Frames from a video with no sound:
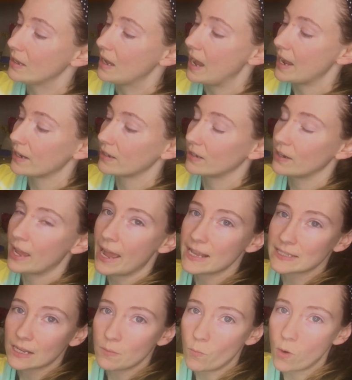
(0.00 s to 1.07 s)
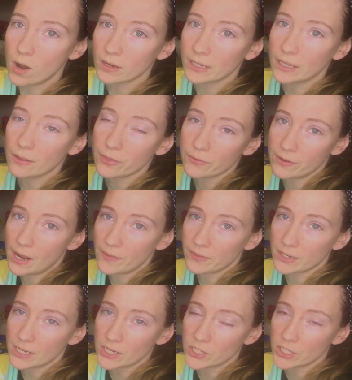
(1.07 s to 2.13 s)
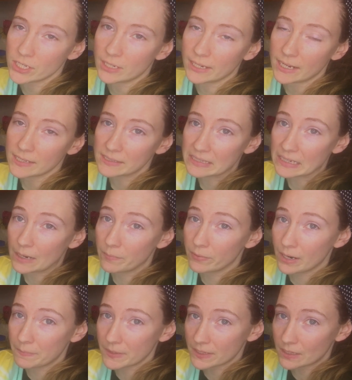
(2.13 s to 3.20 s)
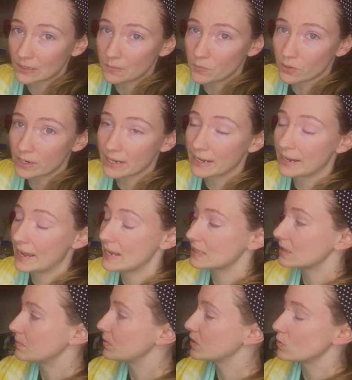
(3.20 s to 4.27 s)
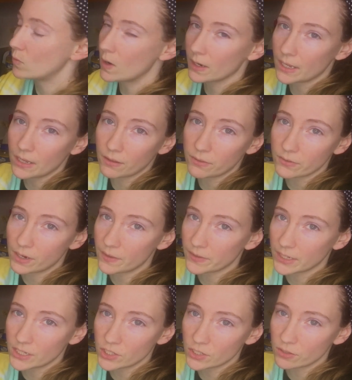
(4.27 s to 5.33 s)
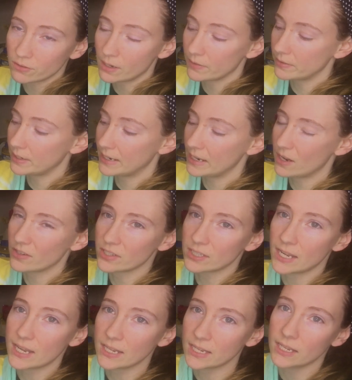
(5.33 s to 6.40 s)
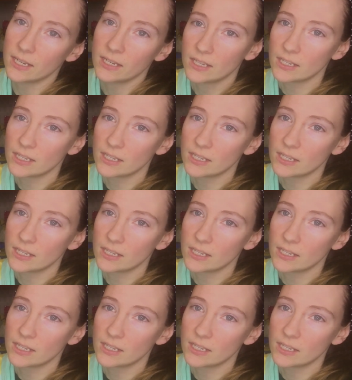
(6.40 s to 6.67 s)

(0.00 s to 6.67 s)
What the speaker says: I can, as I'm walking throughout the kitchen, like I said, I prep this in the morning, and as I'm just walking throughout the kitchen throughout the day, I'll just take it,